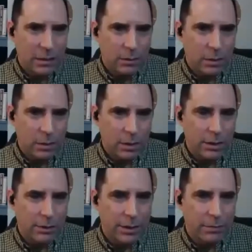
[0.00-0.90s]
or
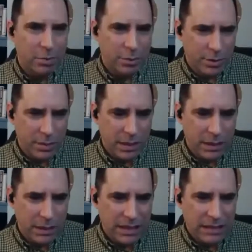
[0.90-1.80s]
do you get
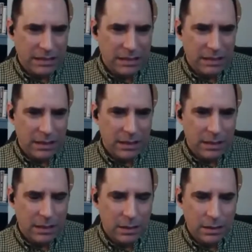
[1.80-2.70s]
pushback against that
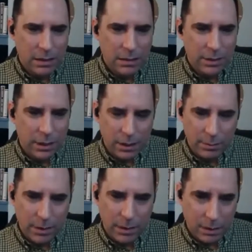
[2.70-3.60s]
kind of thing when they
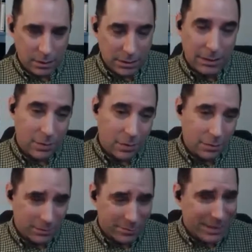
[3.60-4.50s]
come in and you say,
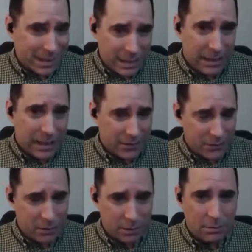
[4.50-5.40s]
well, we kind of have
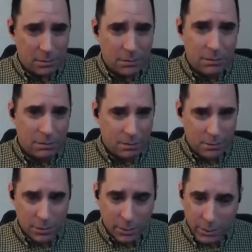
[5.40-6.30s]
to
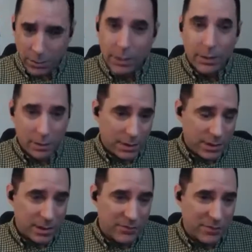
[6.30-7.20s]
turn you into
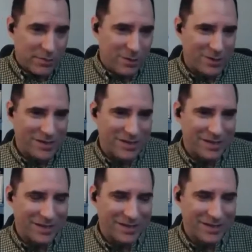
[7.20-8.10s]
this different person?